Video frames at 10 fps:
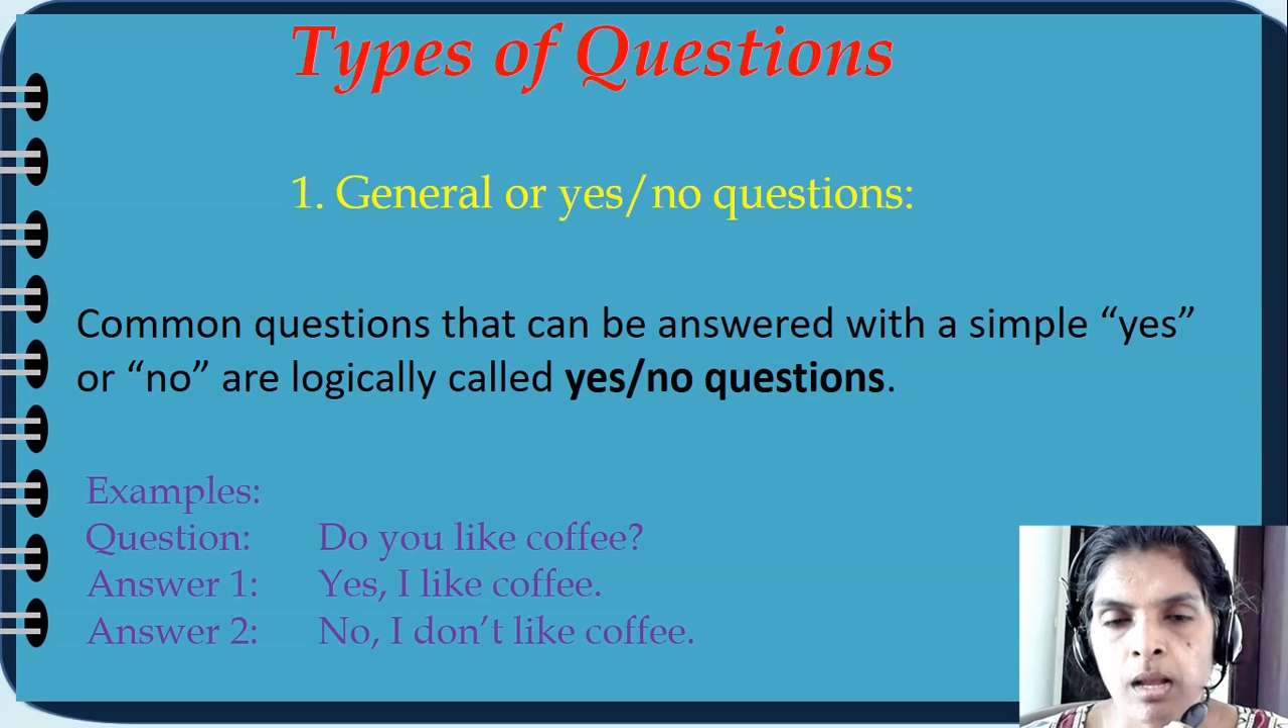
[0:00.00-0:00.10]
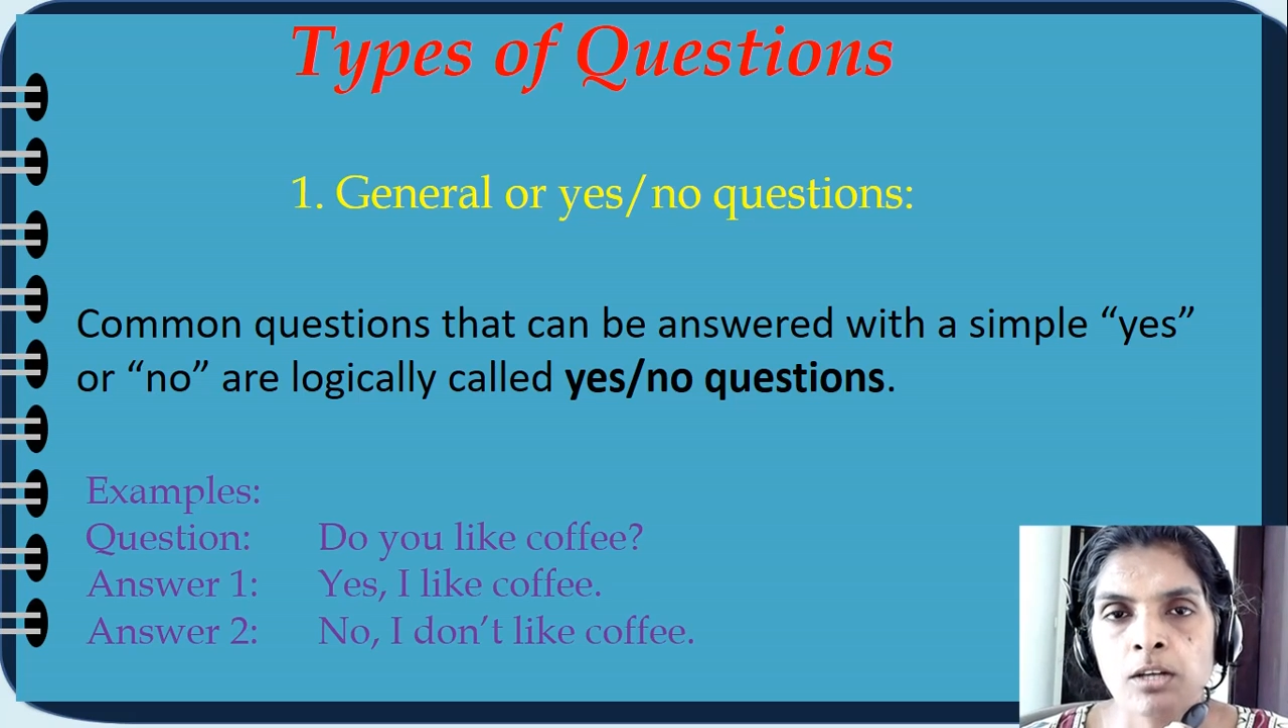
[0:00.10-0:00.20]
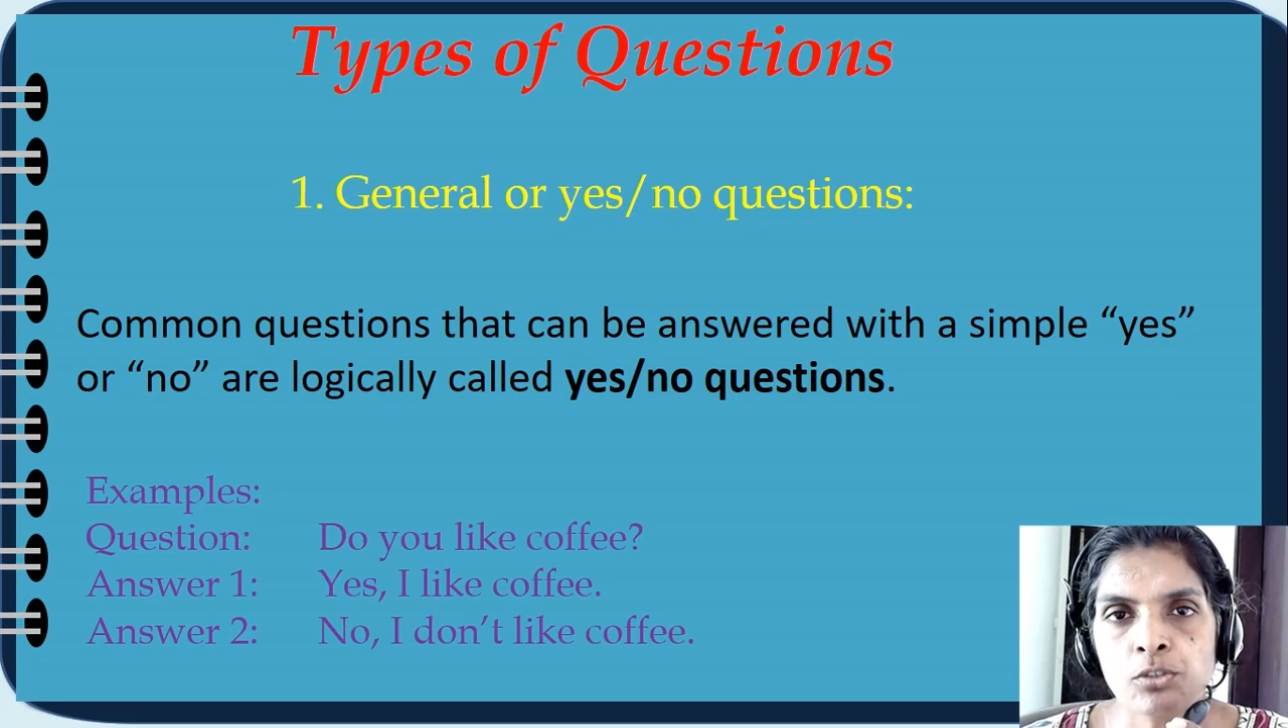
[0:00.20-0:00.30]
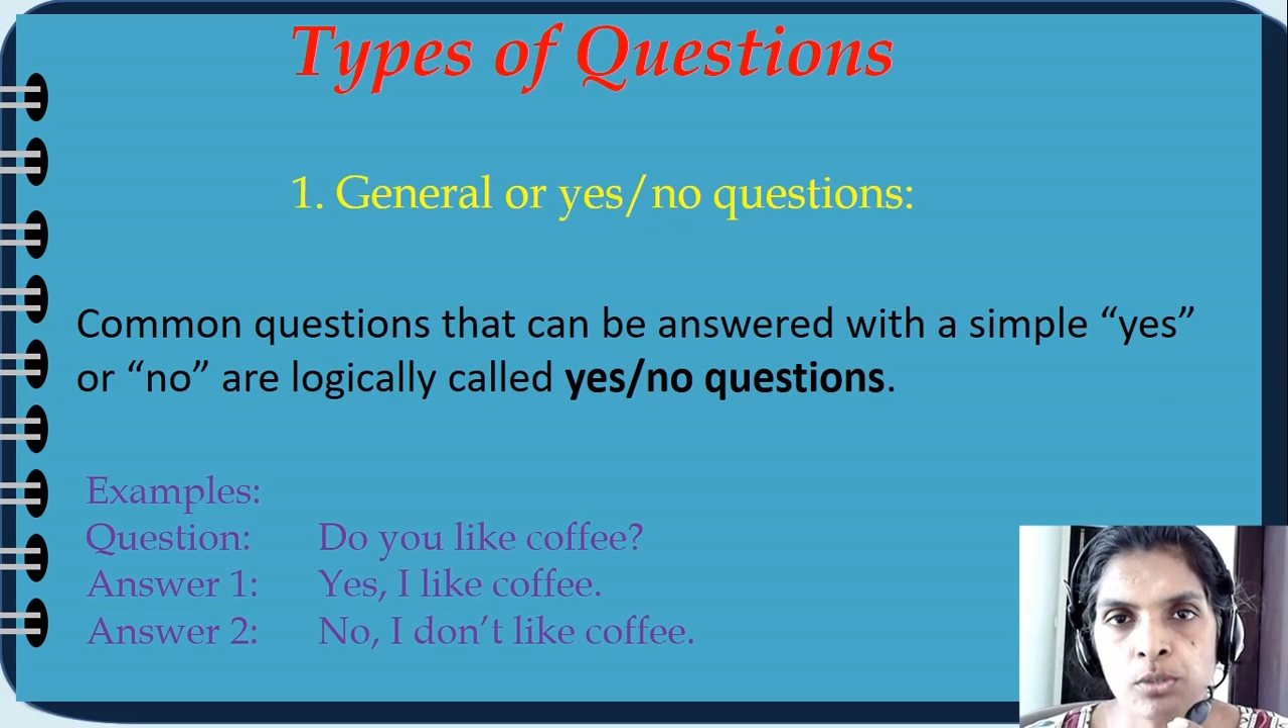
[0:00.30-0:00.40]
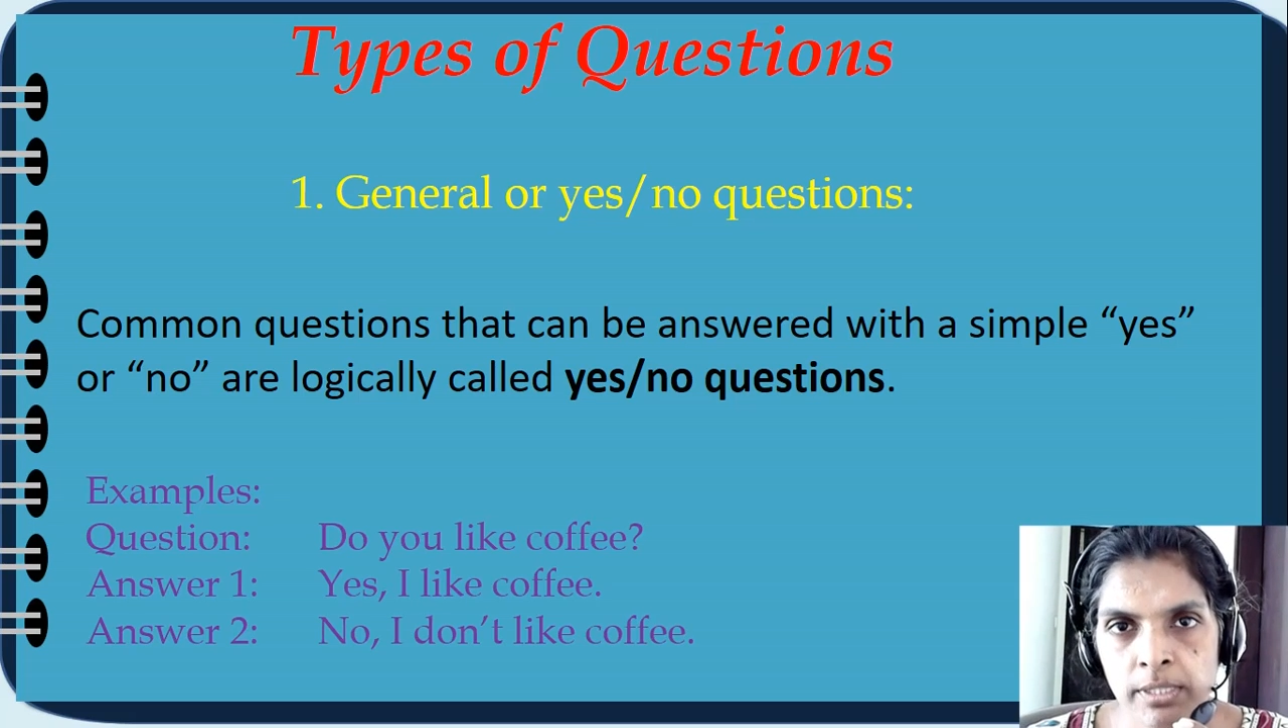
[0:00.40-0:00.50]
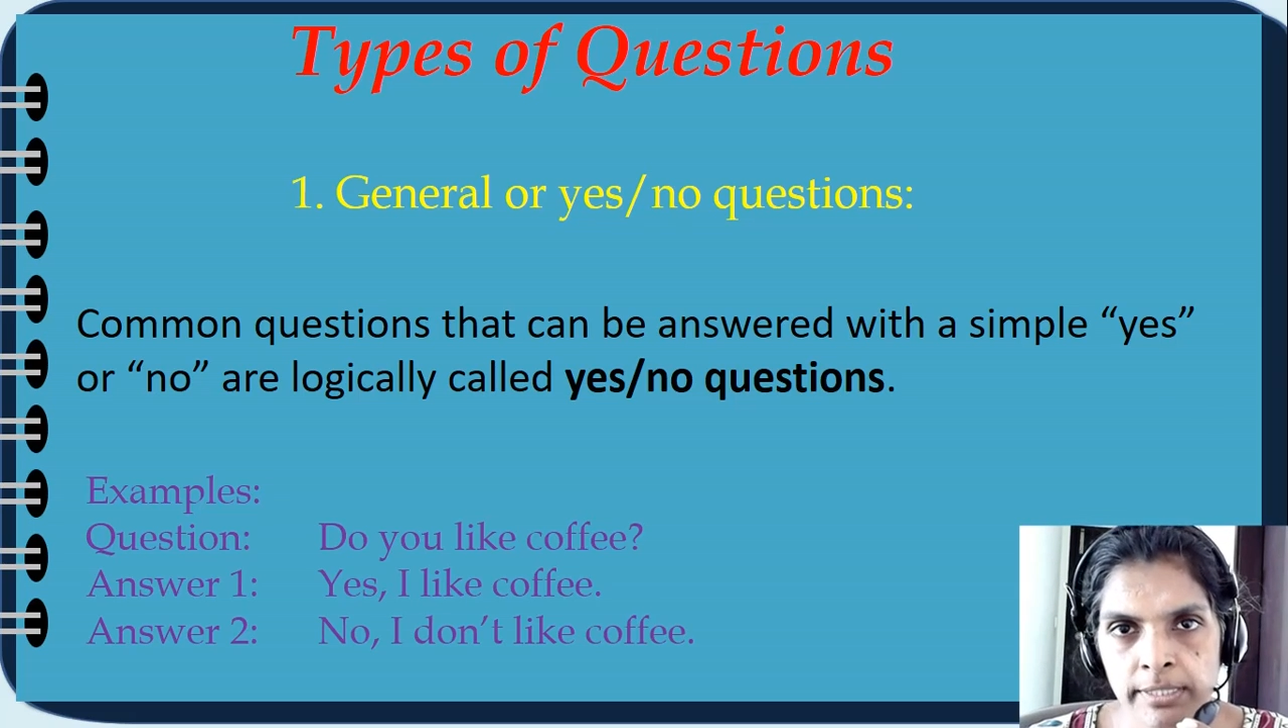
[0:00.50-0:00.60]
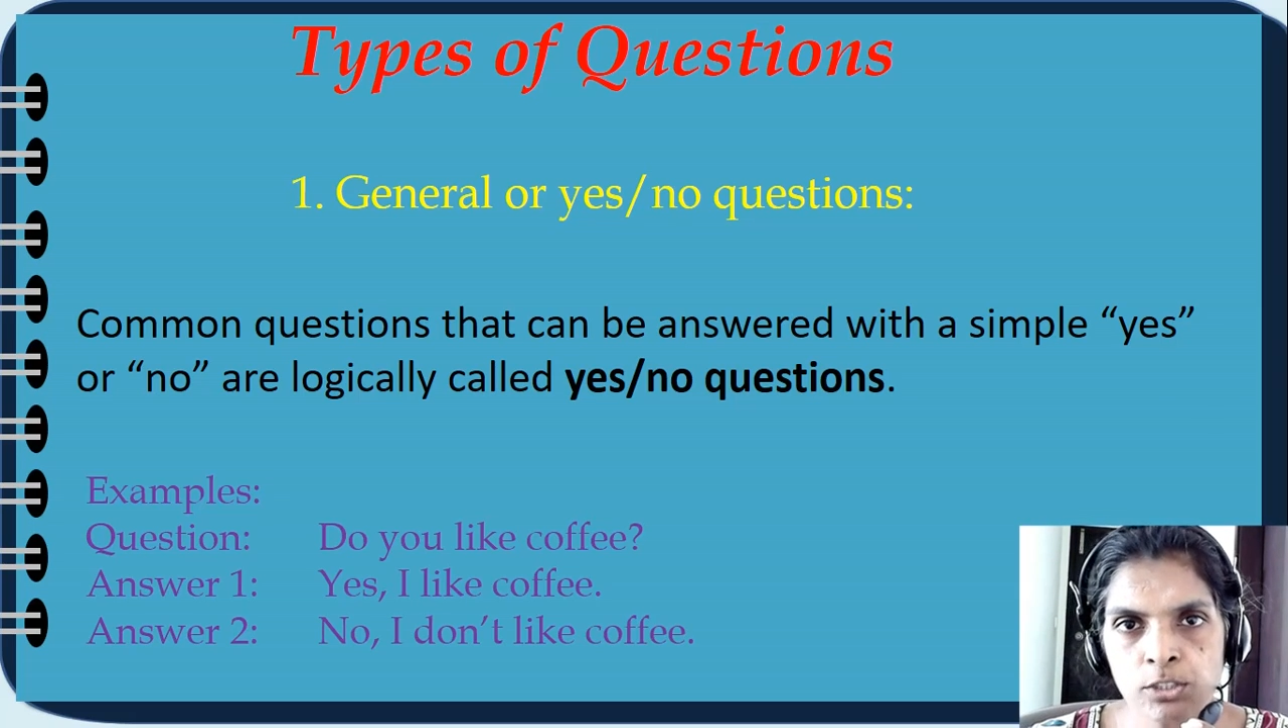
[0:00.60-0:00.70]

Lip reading: So this